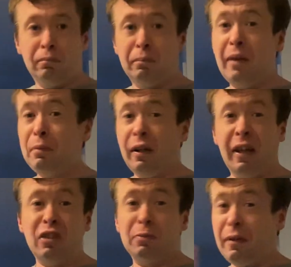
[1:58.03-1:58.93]
People like
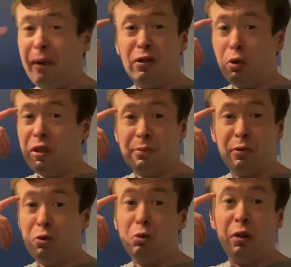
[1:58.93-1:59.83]
that should be in a mental
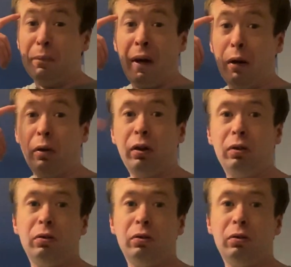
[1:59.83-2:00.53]
hospital, not in power.